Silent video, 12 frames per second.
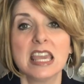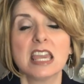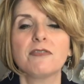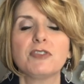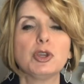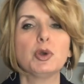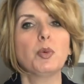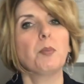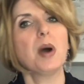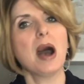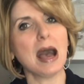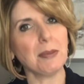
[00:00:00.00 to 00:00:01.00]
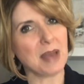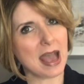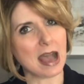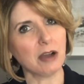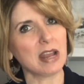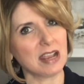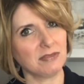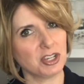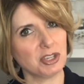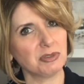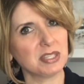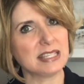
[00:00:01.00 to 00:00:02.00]
If you pop out after
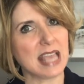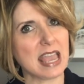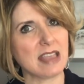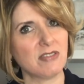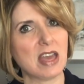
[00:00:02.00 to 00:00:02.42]
you save